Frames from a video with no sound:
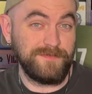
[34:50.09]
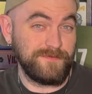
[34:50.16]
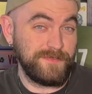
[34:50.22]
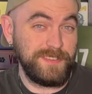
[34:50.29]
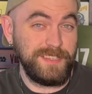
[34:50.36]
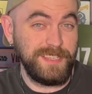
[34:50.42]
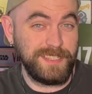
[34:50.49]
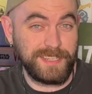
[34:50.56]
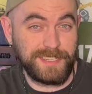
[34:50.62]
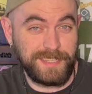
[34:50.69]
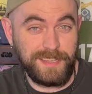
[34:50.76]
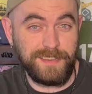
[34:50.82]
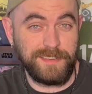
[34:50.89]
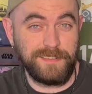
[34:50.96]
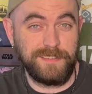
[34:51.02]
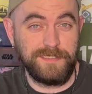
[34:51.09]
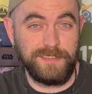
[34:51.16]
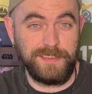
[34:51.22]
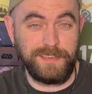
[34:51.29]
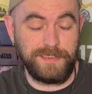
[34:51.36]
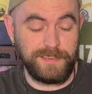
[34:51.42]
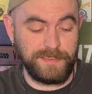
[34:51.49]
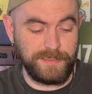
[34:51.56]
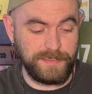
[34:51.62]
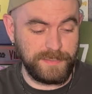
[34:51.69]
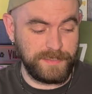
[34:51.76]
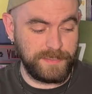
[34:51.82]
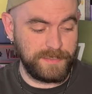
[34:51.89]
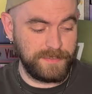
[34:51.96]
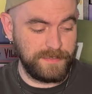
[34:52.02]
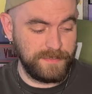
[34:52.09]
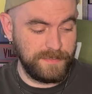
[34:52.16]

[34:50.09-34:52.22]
really succeed is